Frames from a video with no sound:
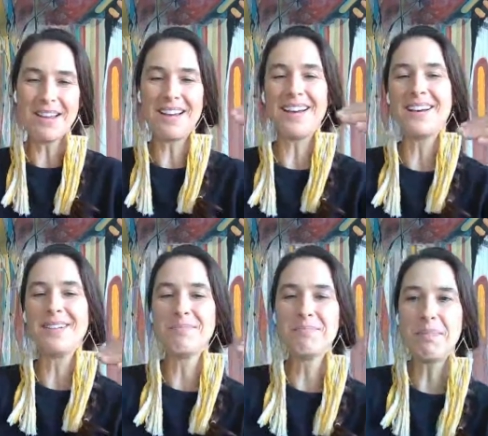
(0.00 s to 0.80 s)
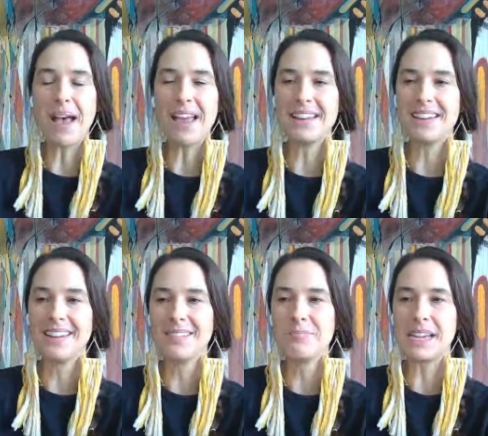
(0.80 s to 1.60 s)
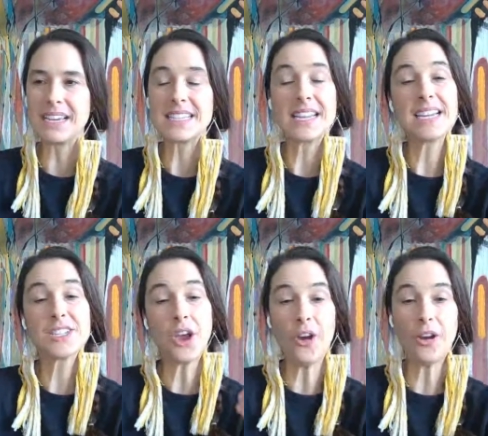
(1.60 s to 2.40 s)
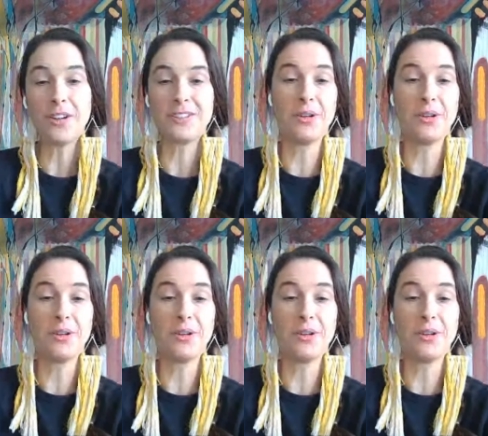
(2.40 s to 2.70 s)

uh, but because it is hard,